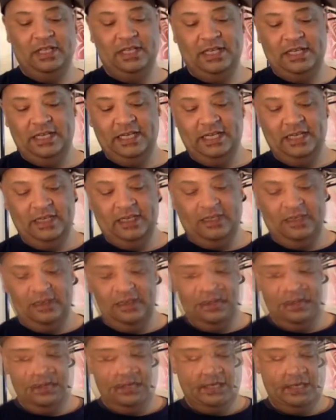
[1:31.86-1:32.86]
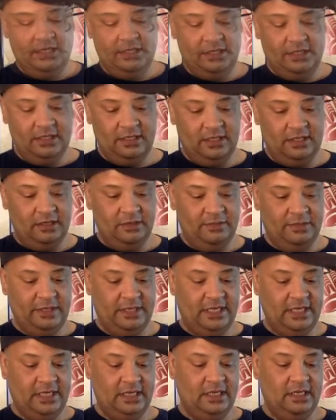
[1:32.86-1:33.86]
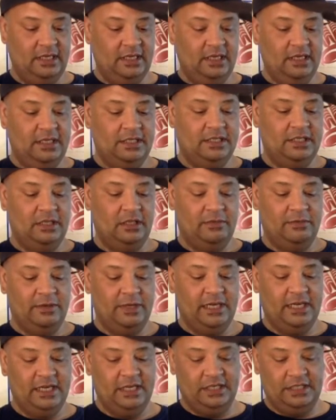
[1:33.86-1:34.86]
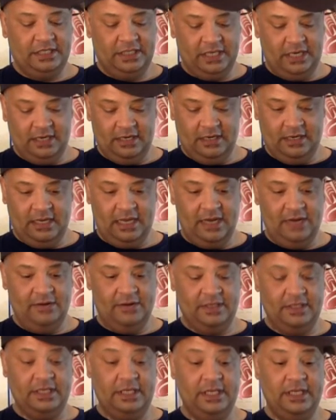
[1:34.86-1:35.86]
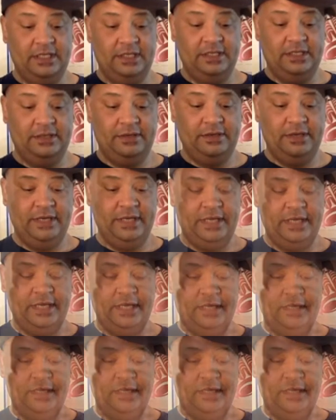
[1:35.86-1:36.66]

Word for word: in here. Tells you a little bit. Celebrating a shared Irish history.